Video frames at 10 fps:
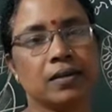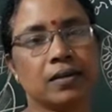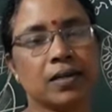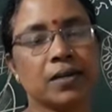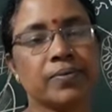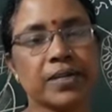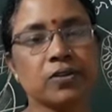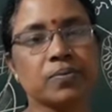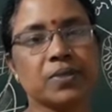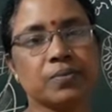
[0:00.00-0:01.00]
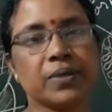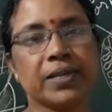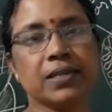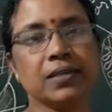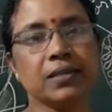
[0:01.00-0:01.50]
covering of the
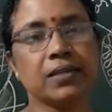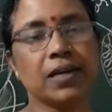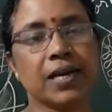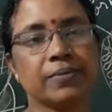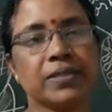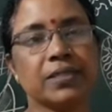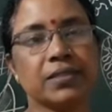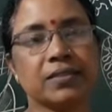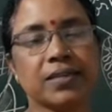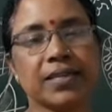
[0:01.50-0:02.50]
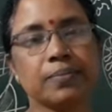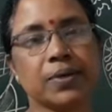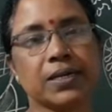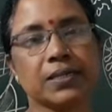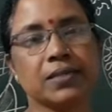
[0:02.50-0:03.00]
brain, having the three
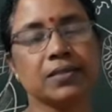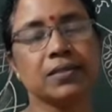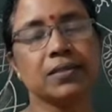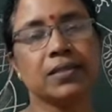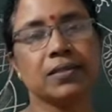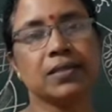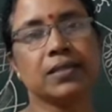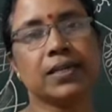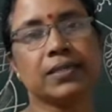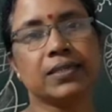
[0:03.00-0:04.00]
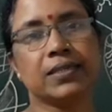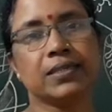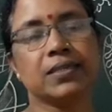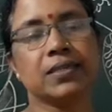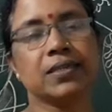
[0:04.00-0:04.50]
parts, that is
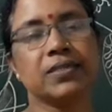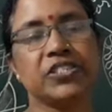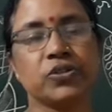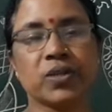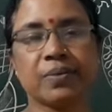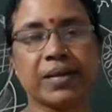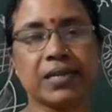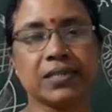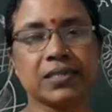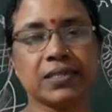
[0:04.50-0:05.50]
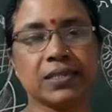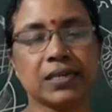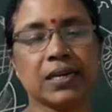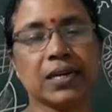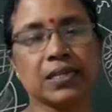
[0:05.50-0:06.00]
dura mater,
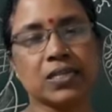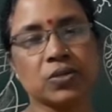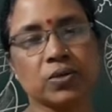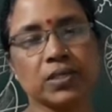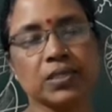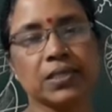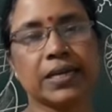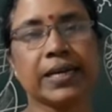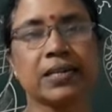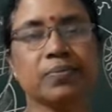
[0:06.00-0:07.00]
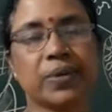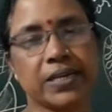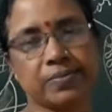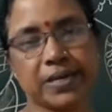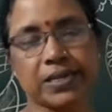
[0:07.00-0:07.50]
arachnoid and pia
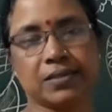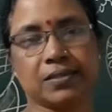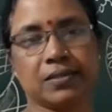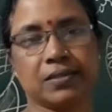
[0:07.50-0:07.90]
mater.